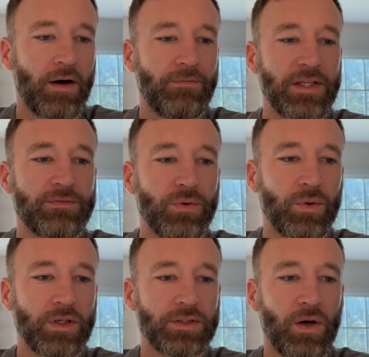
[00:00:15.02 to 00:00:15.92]
Phase
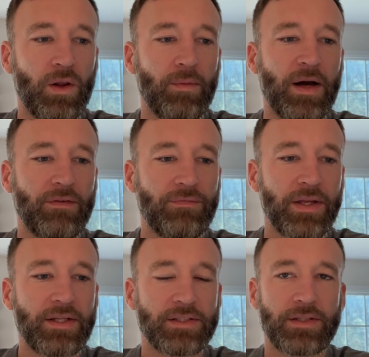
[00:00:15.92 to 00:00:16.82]
4 is all about
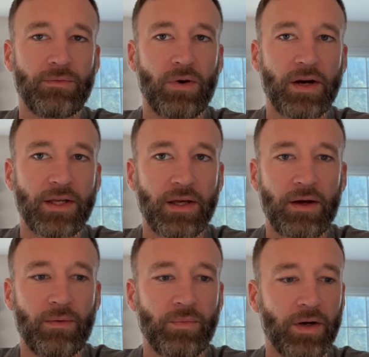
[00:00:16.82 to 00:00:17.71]
fitness and running.
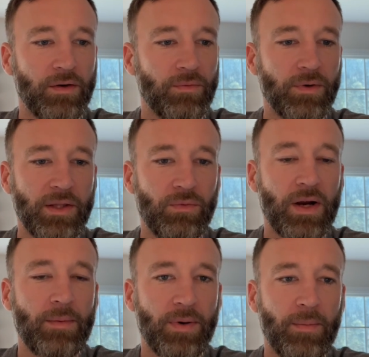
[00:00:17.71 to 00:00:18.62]
We're going to really
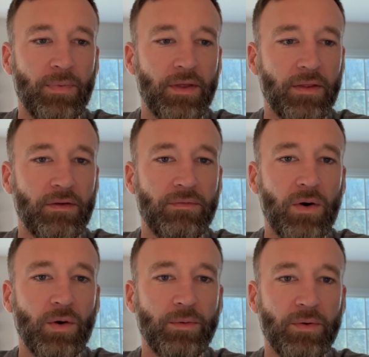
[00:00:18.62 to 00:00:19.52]
ramp up the
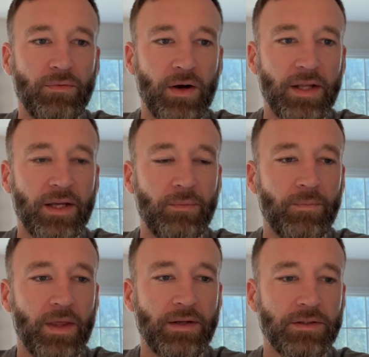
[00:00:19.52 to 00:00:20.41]
volume of running
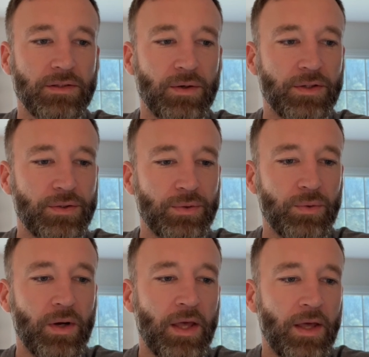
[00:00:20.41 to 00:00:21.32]
and start
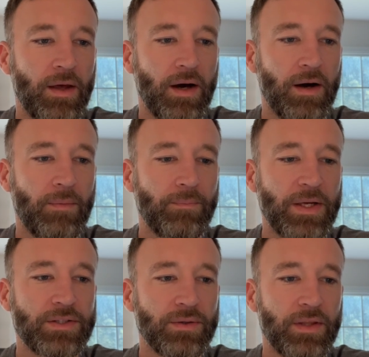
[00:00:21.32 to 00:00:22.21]
to
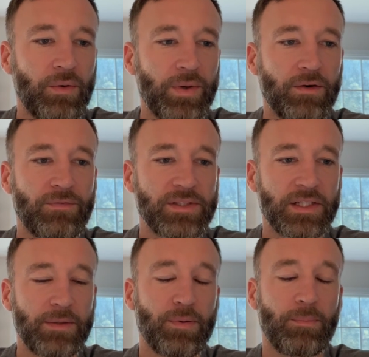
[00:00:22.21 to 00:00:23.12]
make sure that we are
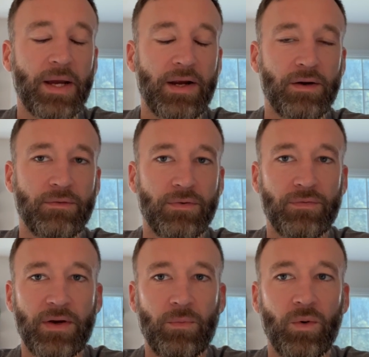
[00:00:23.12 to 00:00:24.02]
physically prepared for
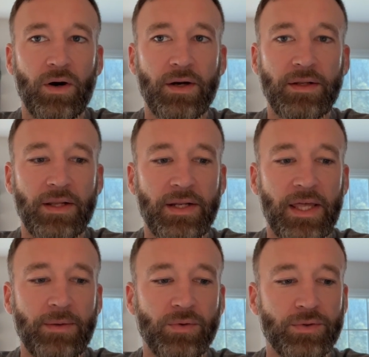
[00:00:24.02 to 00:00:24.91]
Feb 1 and
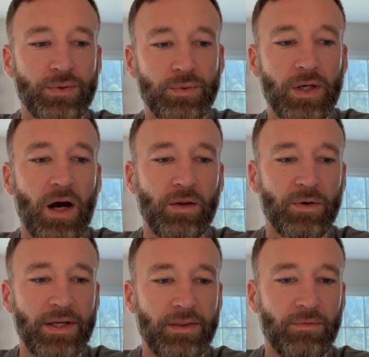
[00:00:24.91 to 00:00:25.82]
able to
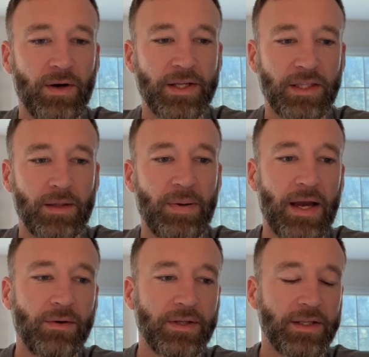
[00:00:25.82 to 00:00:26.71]
tolerate the running and the
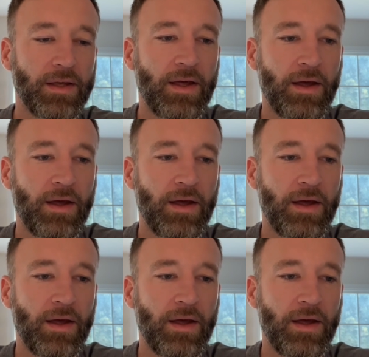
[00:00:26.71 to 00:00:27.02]
pounding